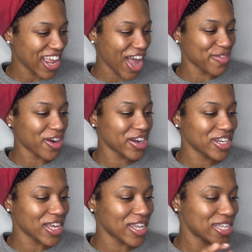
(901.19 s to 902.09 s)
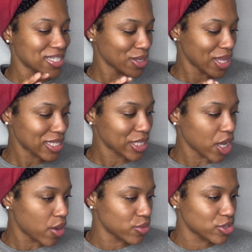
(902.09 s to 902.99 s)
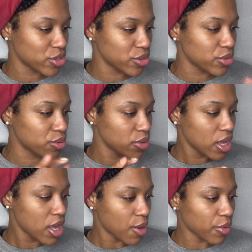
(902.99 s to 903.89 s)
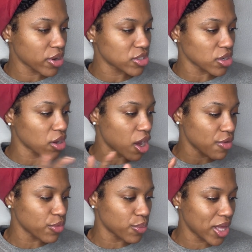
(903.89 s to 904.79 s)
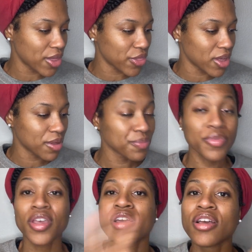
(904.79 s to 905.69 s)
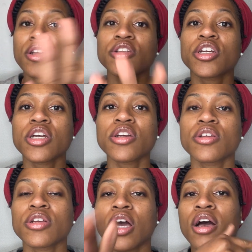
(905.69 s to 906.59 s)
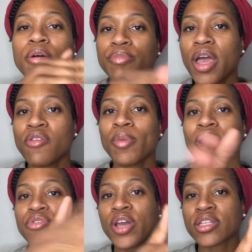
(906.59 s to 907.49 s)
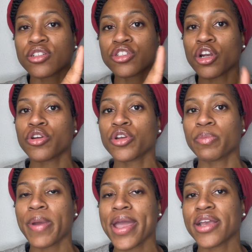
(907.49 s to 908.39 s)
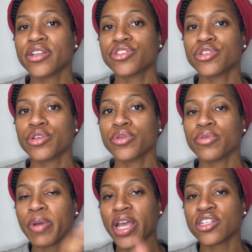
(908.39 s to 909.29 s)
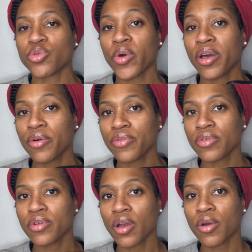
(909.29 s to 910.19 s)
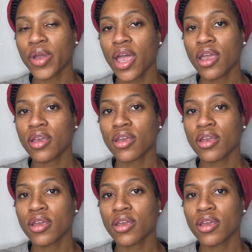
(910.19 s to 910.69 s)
I've already done it. So let's go to. We're gonna start off with. Um, everybody, if you guys can turn your page to page twelve, okay?